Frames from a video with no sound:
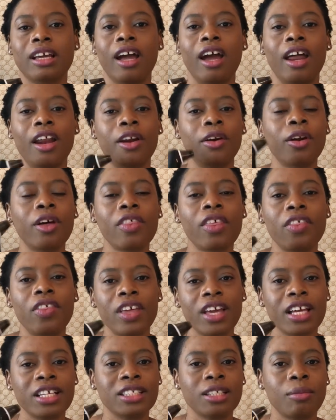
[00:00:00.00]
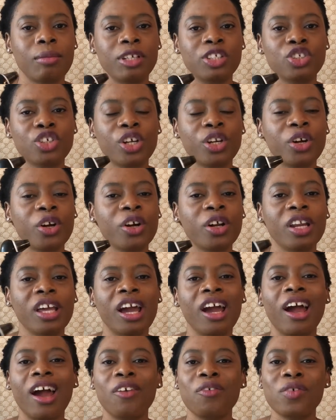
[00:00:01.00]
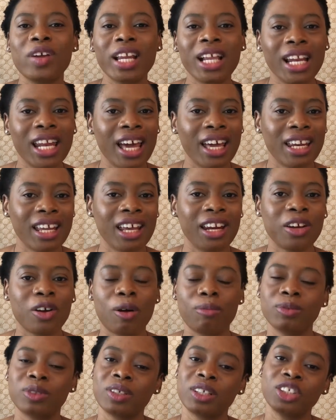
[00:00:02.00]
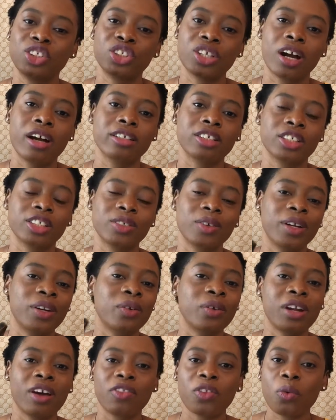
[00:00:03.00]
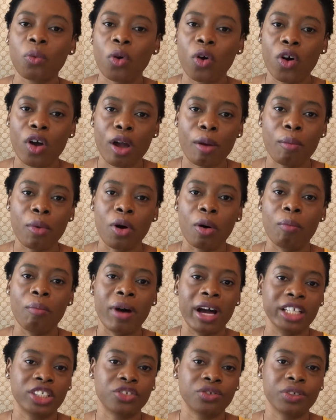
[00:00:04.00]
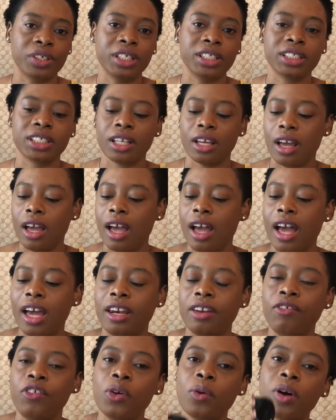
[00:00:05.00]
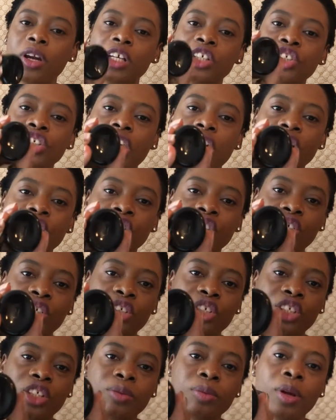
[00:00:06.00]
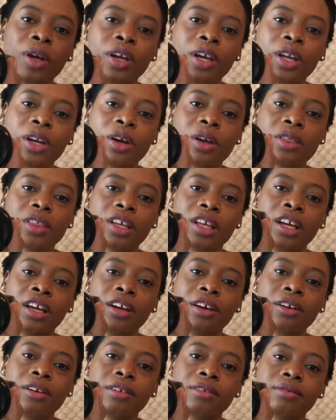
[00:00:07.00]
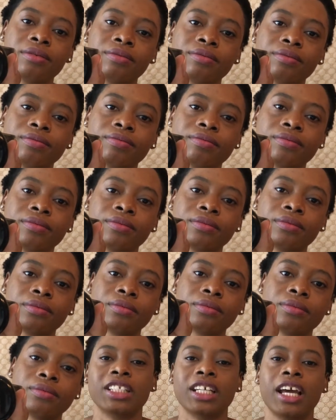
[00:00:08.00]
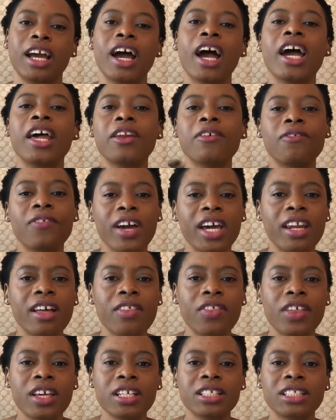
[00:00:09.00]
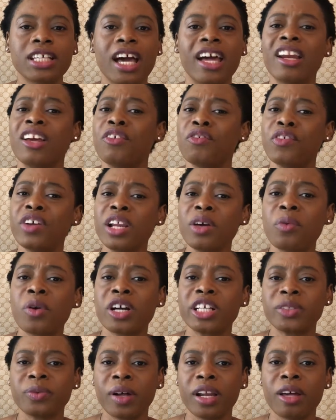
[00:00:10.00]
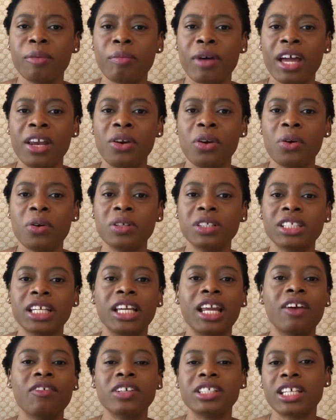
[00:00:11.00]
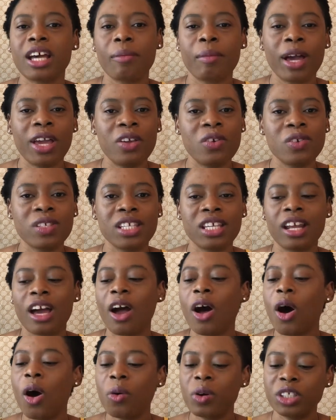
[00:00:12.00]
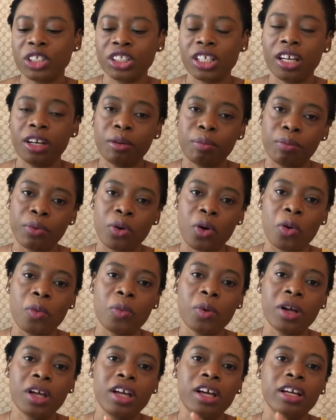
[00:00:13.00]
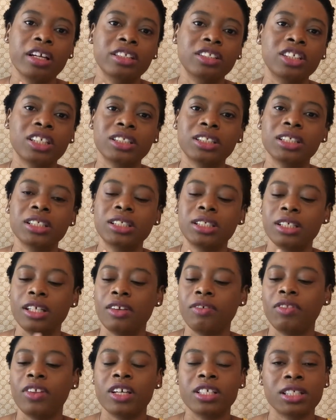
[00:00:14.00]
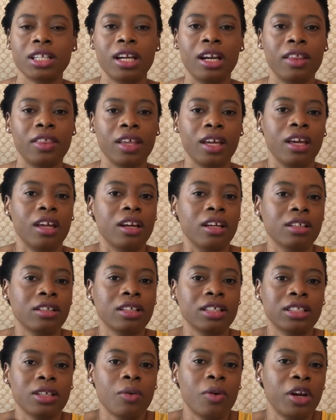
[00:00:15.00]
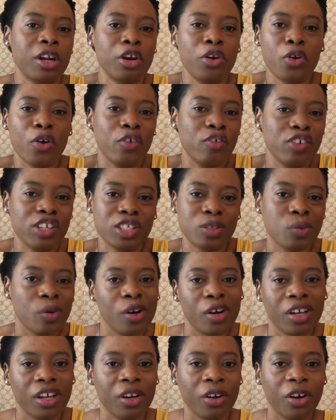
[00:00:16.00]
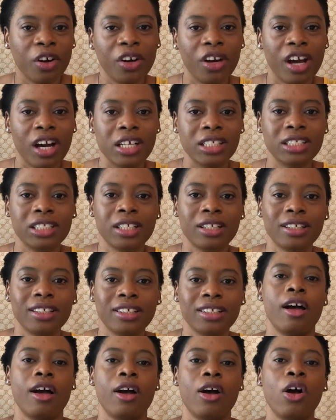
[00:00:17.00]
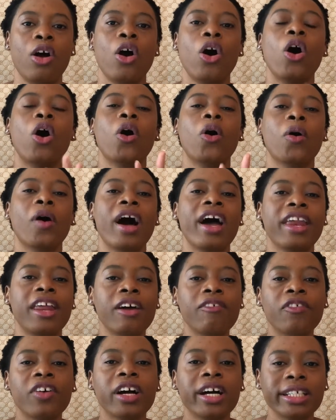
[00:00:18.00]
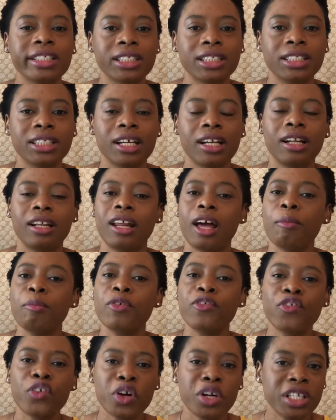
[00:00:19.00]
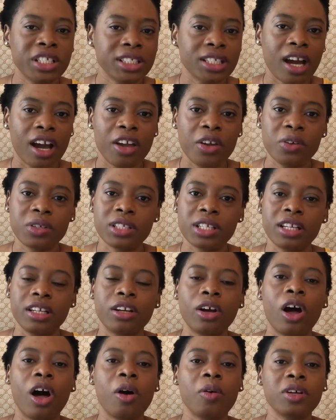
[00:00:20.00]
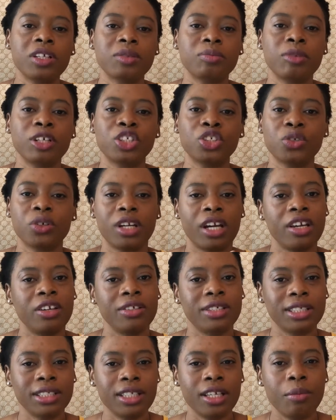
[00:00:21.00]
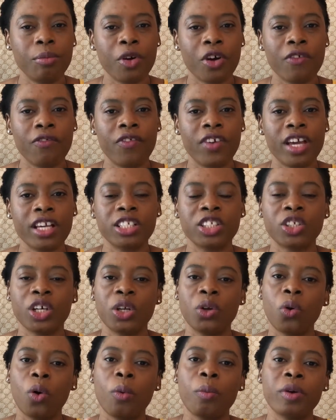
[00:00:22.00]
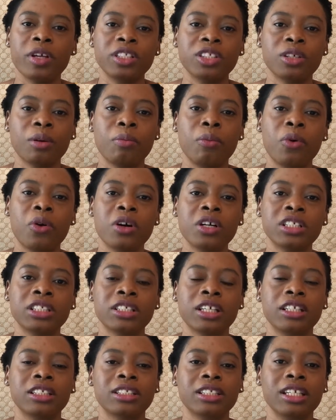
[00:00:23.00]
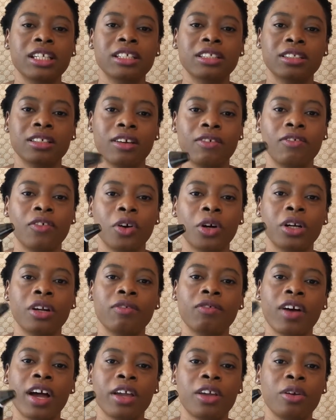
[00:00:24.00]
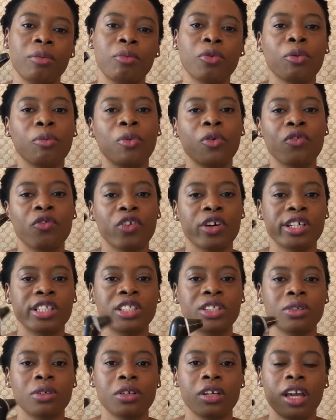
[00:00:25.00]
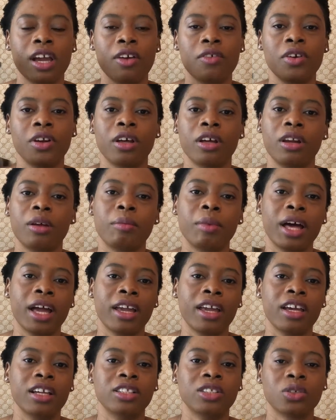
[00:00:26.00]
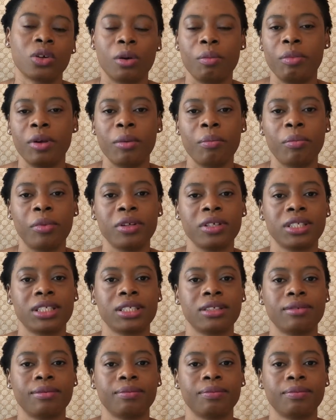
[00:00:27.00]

And another thing, as I mentioned earlier, I really like that it comes with a charger, so I don't have to worry about batteries. And if you want to charge it, you just plug it under here. And the final thing is that it really works well on my nose, and every time I use it, I always check the probe just to see if there's anything in it, because I want to know if it's working or not. Oh, and I forgot to tell you that before you start using it, always make sure that you steam your face so it opens your pores, so it's easier for the vacuum remover to get rid of the blackheads or pimples.